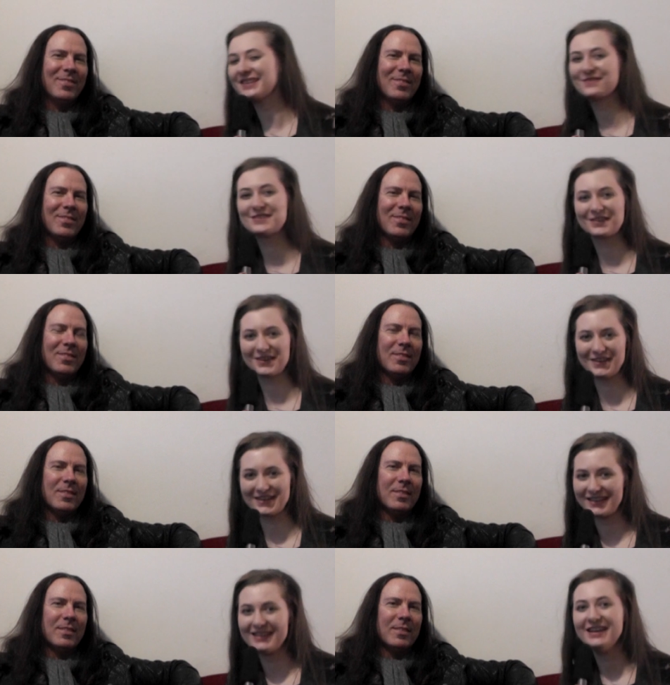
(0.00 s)
Speaker 1: Interview
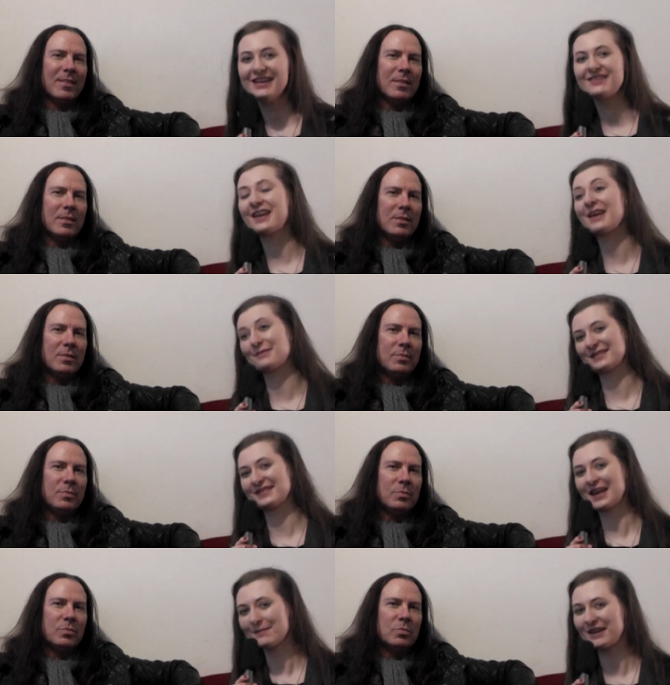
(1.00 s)
Corner. Today
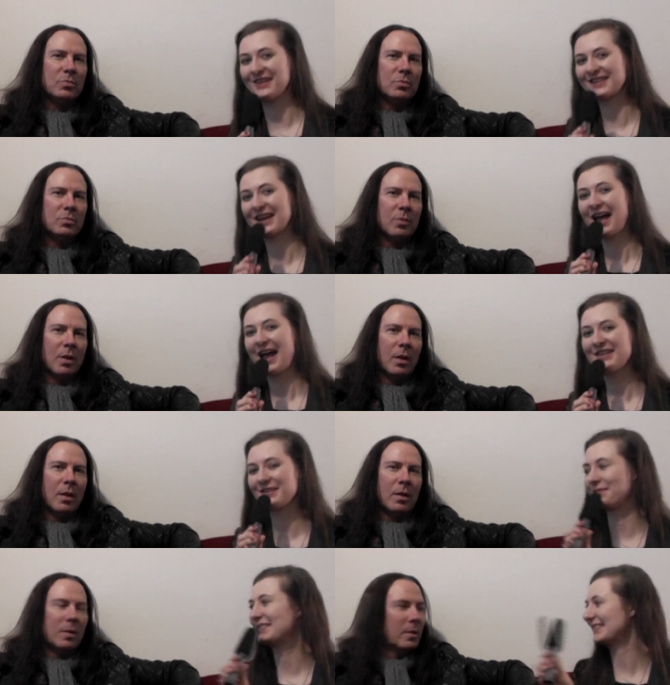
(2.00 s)
with Kamelot. Hi,
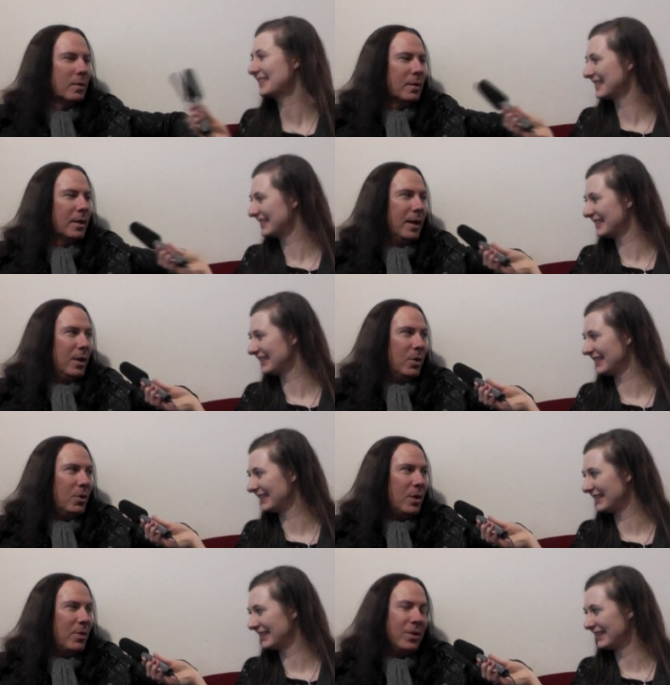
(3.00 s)
Thomas.
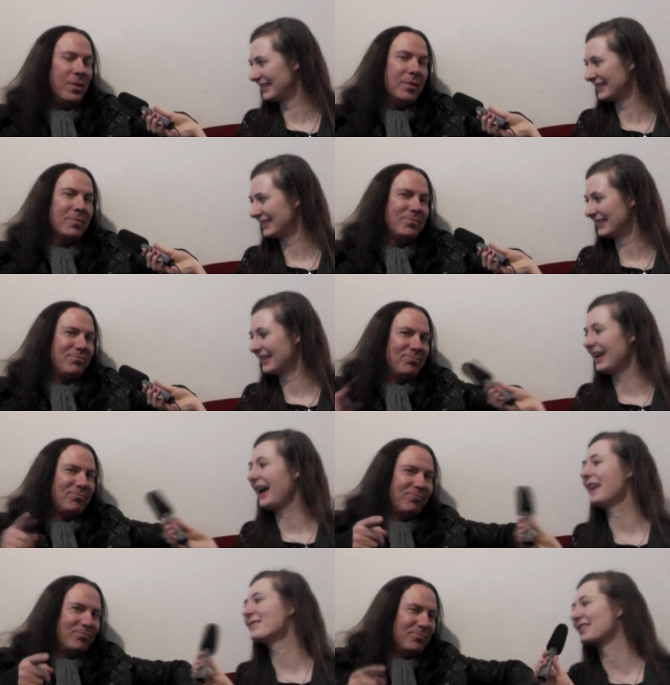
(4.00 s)
Speaker 2: Hello, how are you doing?
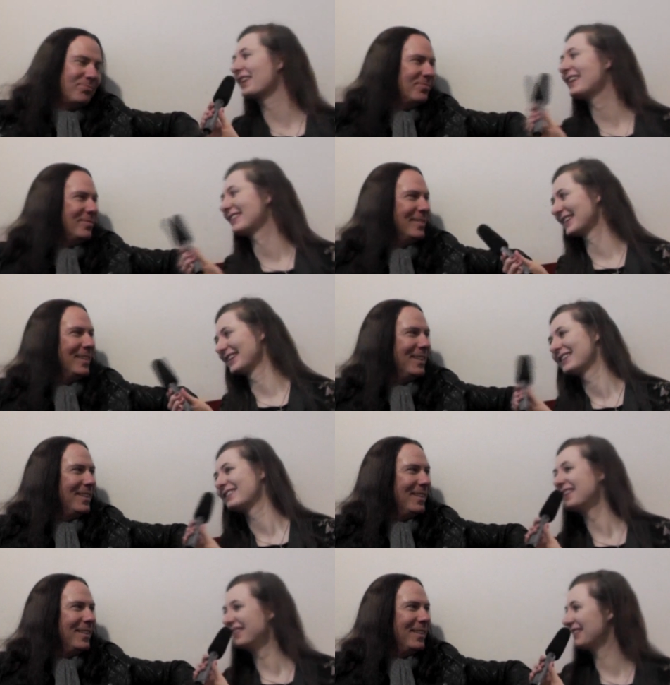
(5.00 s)
Speaker 1: I'm great.
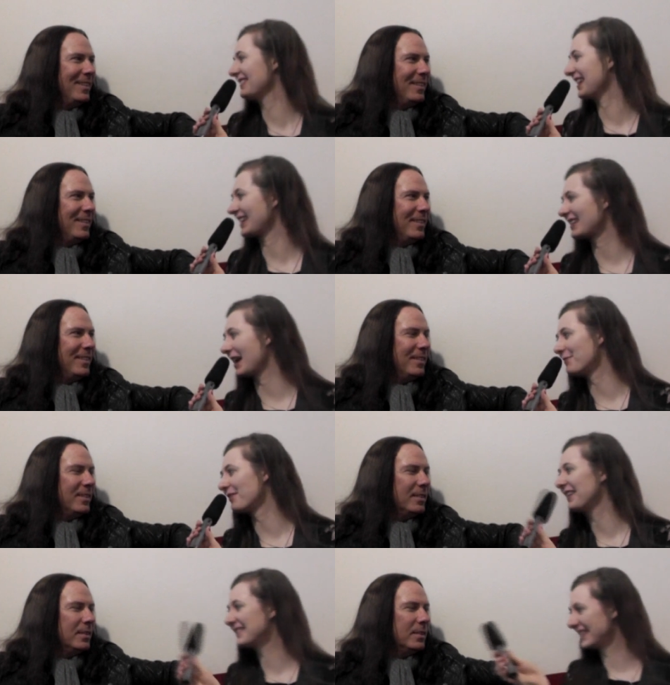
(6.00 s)
Great that you're taking time
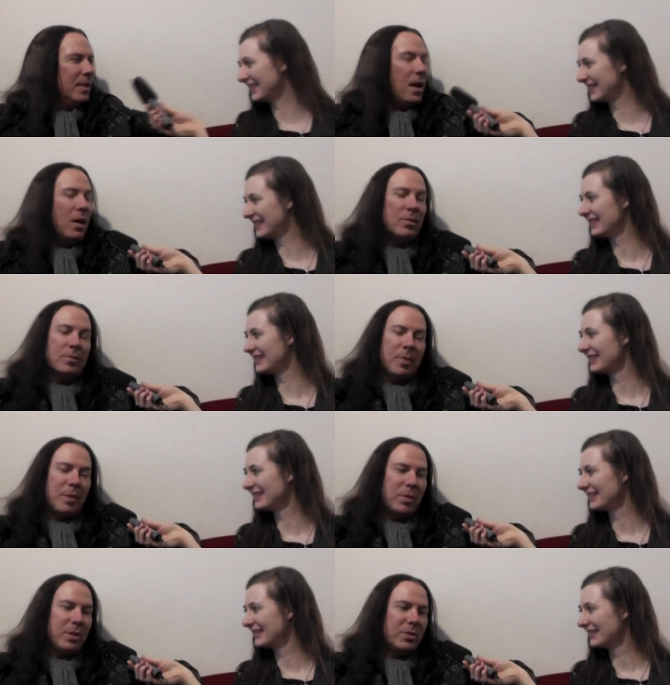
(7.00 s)
for us.
Speaker 2: Oh, my
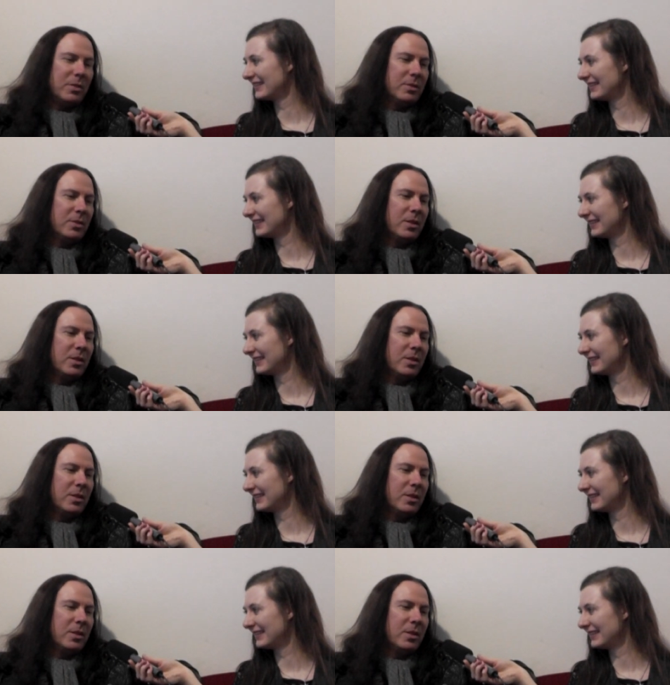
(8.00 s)
pleasure. It's